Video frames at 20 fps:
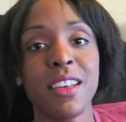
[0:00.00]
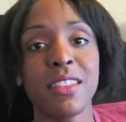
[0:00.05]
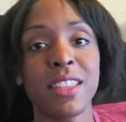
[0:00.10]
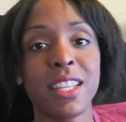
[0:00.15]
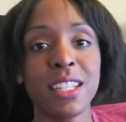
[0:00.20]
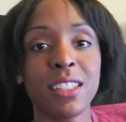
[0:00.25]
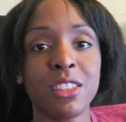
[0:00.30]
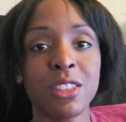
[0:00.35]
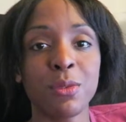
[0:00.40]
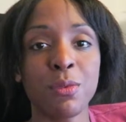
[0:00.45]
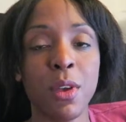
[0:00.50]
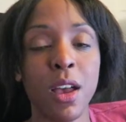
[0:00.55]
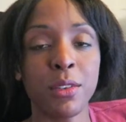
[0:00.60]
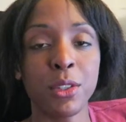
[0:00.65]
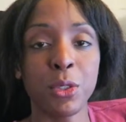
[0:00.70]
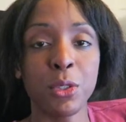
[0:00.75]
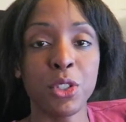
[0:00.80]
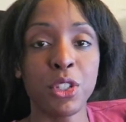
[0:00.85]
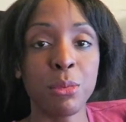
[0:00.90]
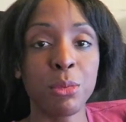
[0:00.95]
This
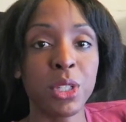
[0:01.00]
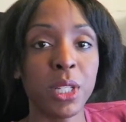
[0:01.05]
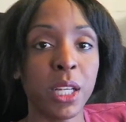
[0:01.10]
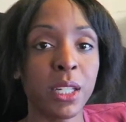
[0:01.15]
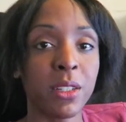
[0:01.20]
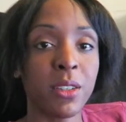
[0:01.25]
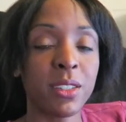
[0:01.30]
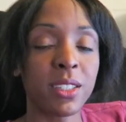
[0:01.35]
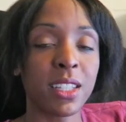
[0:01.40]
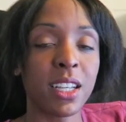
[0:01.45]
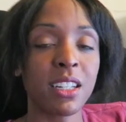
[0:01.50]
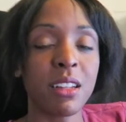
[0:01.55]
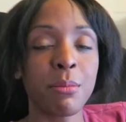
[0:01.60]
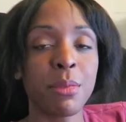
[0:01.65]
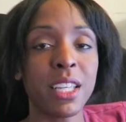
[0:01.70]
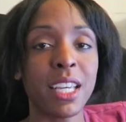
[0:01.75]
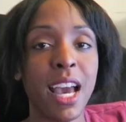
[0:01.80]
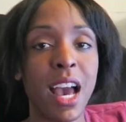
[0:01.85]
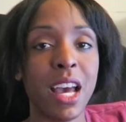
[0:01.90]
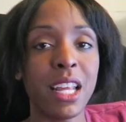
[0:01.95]
YouTube channel is gonna
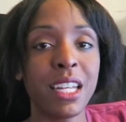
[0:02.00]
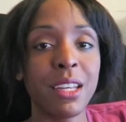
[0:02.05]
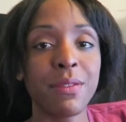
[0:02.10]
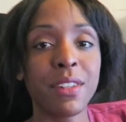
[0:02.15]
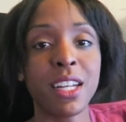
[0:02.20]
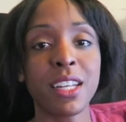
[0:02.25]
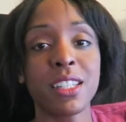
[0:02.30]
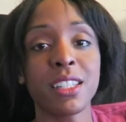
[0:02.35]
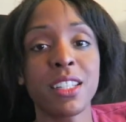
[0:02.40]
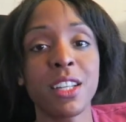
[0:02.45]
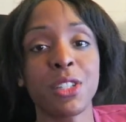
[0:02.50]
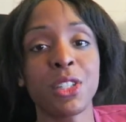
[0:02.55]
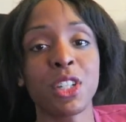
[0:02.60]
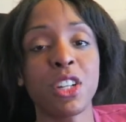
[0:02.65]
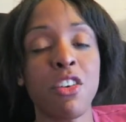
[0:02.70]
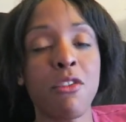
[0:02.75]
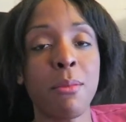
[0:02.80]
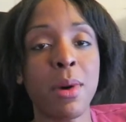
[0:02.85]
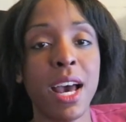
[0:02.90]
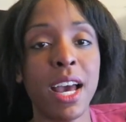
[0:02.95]
be kind of an
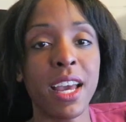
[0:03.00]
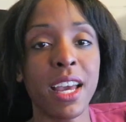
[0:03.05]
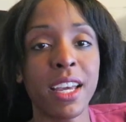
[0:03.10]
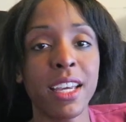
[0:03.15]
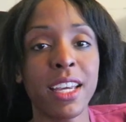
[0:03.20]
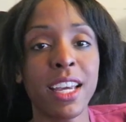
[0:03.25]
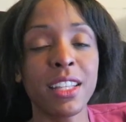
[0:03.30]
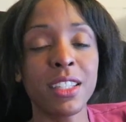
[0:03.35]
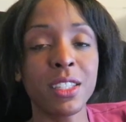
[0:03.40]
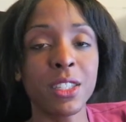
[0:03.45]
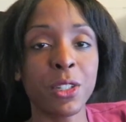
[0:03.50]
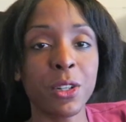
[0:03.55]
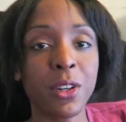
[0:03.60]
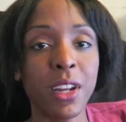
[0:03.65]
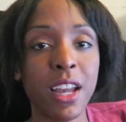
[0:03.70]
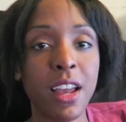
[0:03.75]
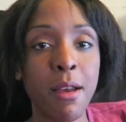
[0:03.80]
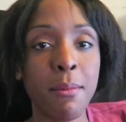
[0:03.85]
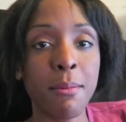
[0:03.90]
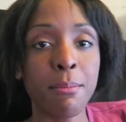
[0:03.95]
extension of my
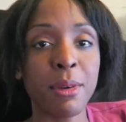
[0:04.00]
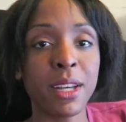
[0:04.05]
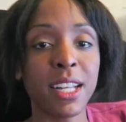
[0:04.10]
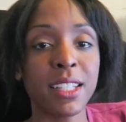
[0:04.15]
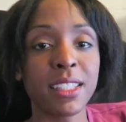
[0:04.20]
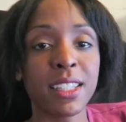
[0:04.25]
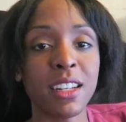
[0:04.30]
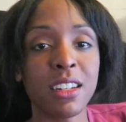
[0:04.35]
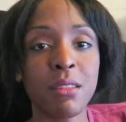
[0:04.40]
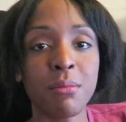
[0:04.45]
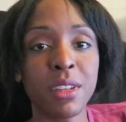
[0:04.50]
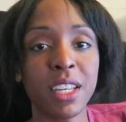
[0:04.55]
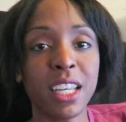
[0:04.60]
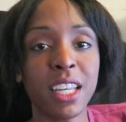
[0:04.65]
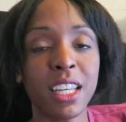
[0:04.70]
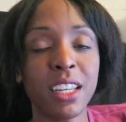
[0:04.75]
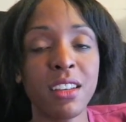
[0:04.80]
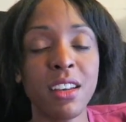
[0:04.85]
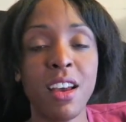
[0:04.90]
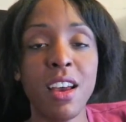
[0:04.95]
Instagram, but it's gonna
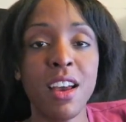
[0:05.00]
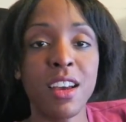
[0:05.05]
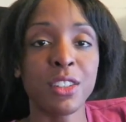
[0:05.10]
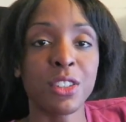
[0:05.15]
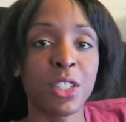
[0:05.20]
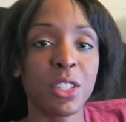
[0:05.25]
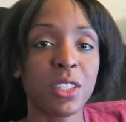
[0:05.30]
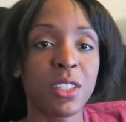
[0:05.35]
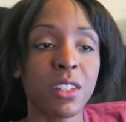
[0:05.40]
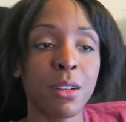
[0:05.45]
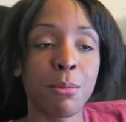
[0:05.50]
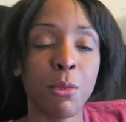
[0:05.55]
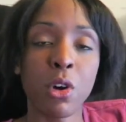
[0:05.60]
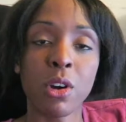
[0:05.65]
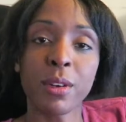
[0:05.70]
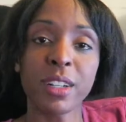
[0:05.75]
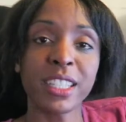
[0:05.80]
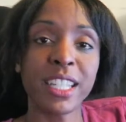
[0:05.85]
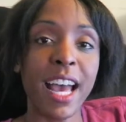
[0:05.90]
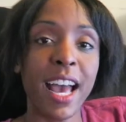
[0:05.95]
be just a
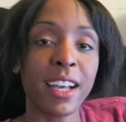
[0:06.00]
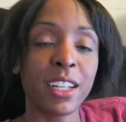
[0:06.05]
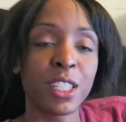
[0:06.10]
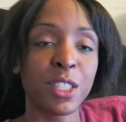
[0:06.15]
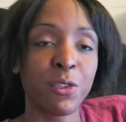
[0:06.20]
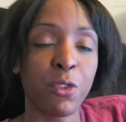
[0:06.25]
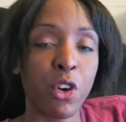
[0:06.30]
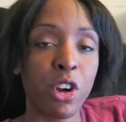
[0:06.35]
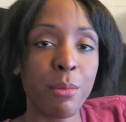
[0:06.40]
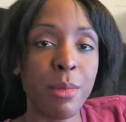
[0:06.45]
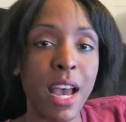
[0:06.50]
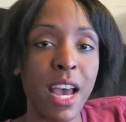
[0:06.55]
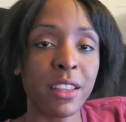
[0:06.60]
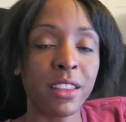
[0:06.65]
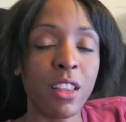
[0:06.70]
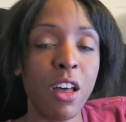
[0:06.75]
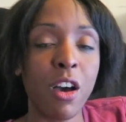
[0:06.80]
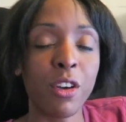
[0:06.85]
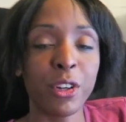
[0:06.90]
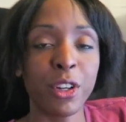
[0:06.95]
more relaxed
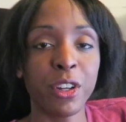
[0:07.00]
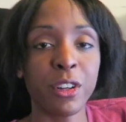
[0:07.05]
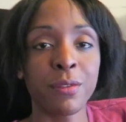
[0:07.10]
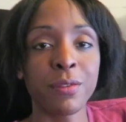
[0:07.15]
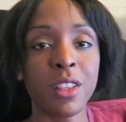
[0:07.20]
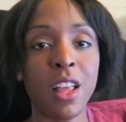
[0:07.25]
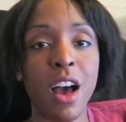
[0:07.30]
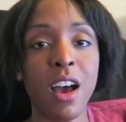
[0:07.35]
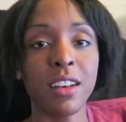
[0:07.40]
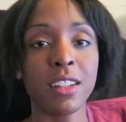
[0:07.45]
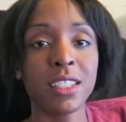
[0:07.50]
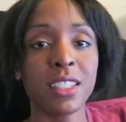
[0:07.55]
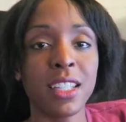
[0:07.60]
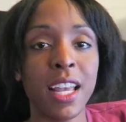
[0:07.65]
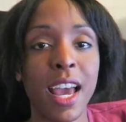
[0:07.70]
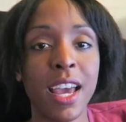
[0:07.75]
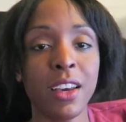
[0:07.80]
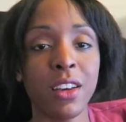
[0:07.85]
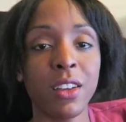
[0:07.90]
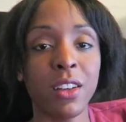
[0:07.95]
format, longer vlog
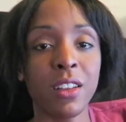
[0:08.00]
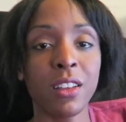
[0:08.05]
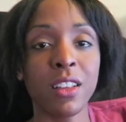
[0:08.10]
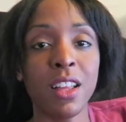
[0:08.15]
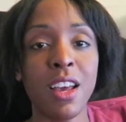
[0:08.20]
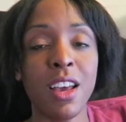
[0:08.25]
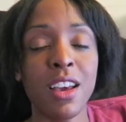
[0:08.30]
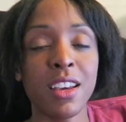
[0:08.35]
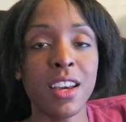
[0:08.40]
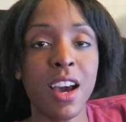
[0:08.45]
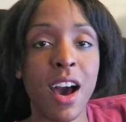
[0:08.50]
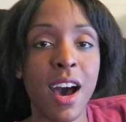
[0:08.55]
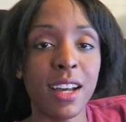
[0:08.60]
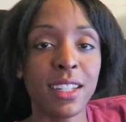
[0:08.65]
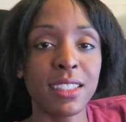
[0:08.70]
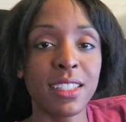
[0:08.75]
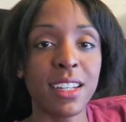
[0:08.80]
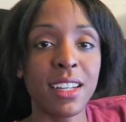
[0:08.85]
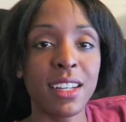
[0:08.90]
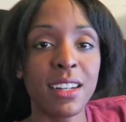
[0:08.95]
style
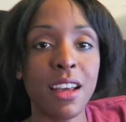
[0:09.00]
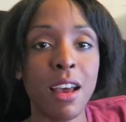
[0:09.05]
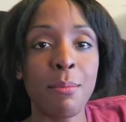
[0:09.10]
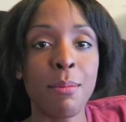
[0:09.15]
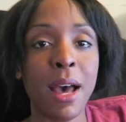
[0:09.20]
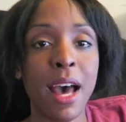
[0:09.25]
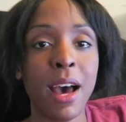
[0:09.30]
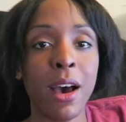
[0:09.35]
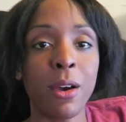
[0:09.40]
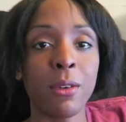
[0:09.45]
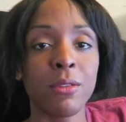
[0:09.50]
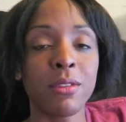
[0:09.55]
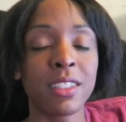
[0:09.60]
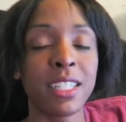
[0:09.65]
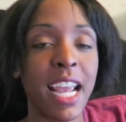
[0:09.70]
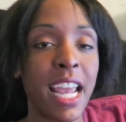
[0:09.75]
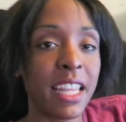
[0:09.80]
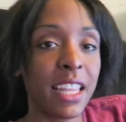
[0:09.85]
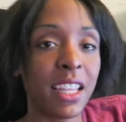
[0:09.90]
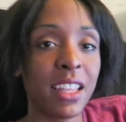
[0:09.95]
content about
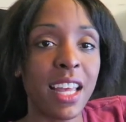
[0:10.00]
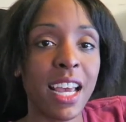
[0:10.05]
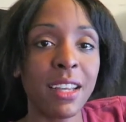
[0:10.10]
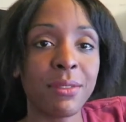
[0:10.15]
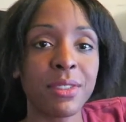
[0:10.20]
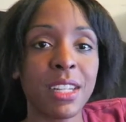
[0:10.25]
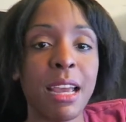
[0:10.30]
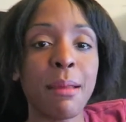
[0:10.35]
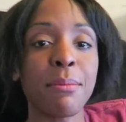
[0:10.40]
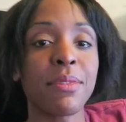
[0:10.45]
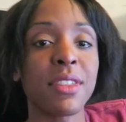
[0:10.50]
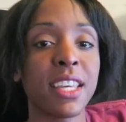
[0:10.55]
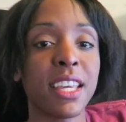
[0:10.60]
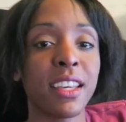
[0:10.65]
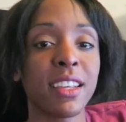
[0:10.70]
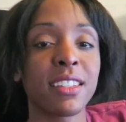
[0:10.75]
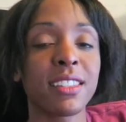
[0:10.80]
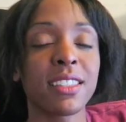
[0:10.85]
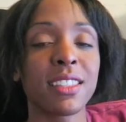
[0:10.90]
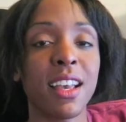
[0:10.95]
day in the life type
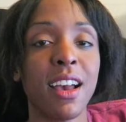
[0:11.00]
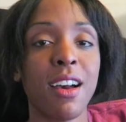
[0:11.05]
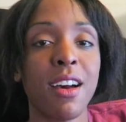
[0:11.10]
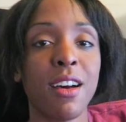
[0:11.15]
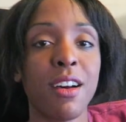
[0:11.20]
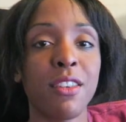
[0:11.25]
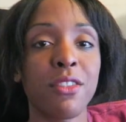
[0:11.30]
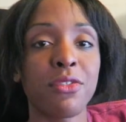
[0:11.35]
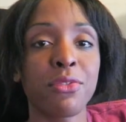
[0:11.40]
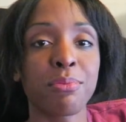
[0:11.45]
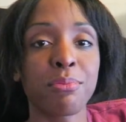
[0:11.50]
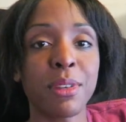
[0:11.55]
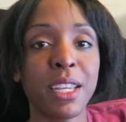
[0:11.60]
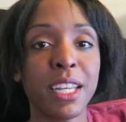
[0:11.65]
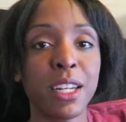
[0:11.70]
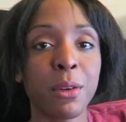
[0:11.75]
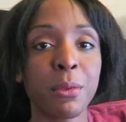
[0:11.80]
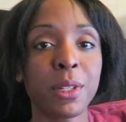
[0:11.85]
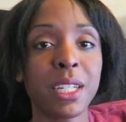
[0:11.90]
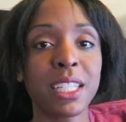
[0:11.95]
things of
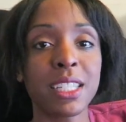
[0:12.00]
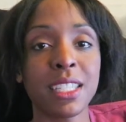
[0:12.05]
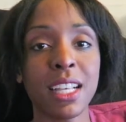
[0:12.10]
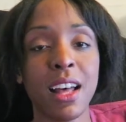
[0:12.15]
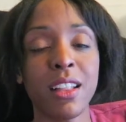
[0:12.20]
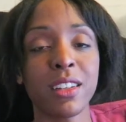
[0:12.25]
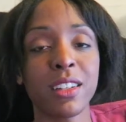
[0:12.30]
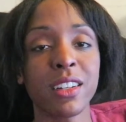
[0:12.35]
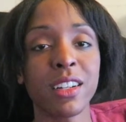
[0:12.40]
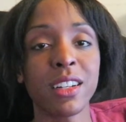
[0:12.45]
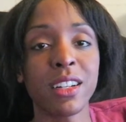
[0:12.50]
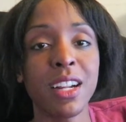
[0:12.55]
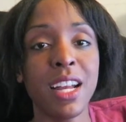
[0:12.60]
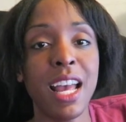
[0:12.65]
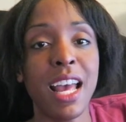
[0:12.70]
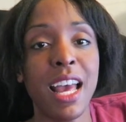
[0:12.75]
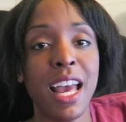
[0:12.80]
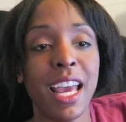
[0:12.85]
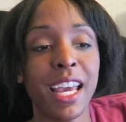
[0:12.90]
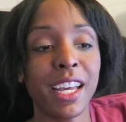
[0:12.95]
being a reseller
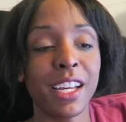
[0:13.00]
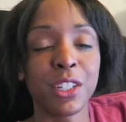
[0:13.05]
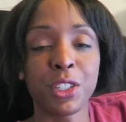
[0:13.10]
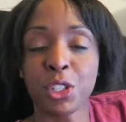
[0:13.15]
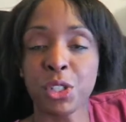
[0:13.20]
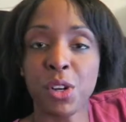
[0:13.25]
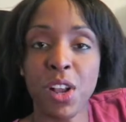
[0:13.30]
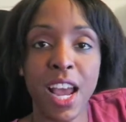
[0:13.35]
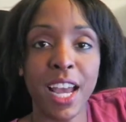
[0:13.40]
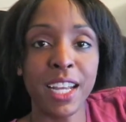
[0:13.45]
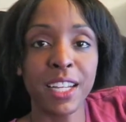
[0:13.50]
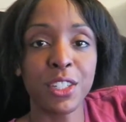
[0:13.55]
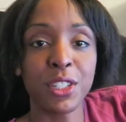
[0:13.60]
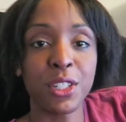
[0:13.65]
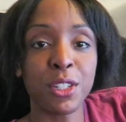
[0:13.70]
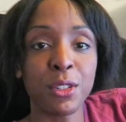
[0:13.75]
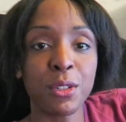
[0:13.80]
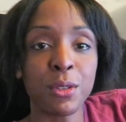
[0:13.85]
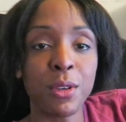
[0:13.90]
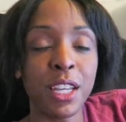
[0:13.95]
and trying
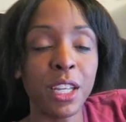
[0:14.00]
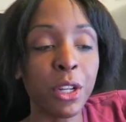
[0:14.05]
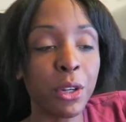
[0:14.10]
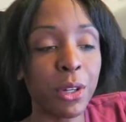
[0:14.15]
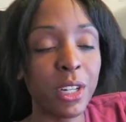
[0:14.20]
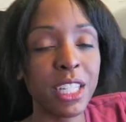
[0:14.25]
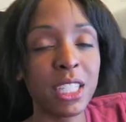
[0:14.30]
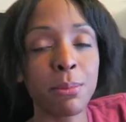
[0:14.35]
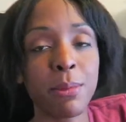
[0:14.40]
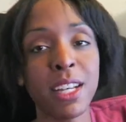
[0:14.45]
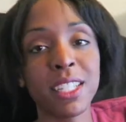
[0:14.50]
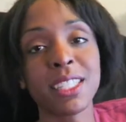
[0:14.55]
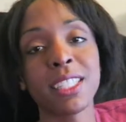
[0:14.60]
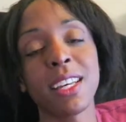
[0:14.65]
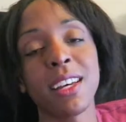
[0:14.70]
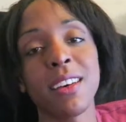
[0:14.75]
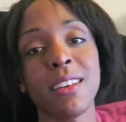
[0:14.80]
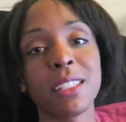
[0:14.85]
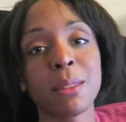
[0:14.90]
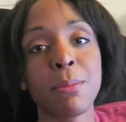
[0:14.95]
to increase my
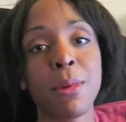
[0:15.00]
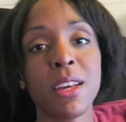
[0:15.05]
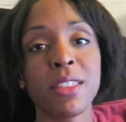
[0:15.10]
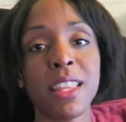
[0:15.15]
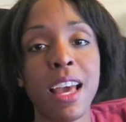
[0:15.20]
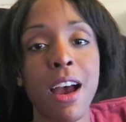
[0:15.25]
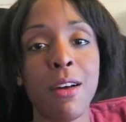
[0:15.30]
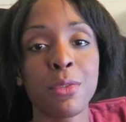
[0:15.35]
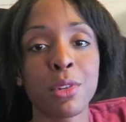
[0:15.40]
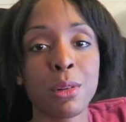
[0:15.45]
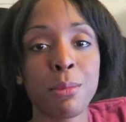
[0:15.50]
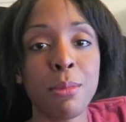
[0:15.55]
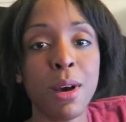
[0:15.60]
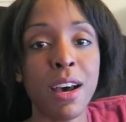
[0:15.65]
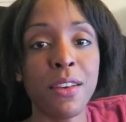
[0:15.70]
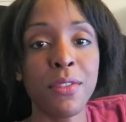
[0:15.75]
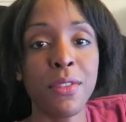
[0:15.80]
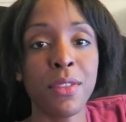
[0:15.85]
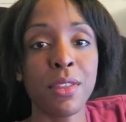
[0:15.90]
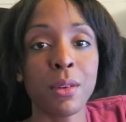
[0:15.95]
sales month after
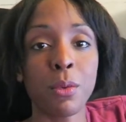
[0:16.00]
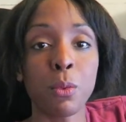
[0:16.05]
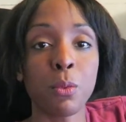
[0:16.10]
month.